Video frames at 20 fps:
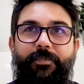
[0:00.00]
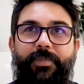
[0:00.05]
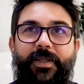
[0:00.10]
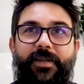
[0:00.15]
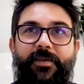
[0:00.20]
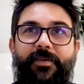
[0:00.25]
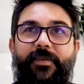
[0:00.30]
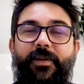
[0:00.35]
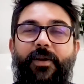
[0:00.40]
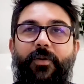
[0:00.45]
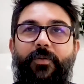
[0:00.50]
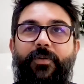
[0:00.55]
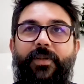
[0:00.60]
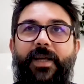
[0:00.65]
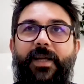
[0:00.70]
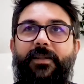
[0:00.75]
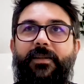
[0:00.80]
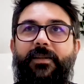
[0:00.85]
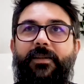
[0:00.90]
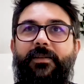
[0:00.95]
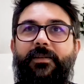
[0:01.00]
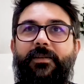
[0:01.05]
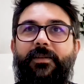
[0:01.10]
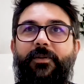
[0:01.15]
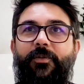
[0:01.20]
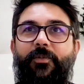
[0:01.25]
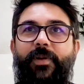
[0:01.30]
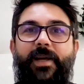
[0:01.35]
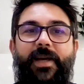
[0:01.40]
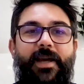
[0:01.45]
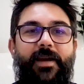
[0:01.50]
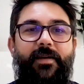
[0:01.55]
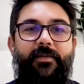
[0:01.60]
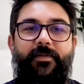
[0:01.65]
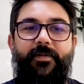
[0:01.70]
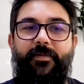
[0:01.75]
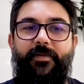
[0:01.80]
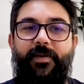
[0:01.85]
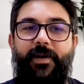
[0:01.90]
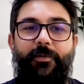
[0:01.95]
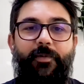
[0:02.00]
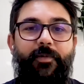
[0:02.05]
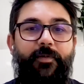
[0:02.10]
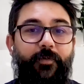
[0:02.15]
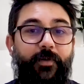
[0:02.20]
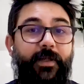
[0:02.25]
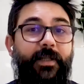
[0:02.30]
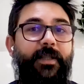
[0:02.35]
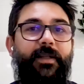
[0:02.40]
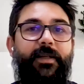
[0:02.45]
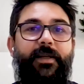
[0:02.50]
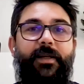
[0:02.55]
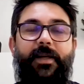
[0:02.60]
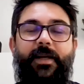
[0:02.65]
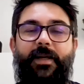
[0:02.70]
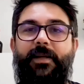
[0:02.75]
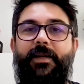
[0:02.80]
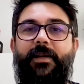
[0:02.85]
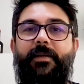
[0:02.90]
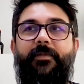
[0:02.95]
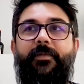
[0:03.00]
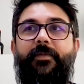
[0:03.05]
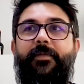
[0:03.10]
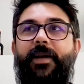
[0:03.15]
please know that we have a very friendly and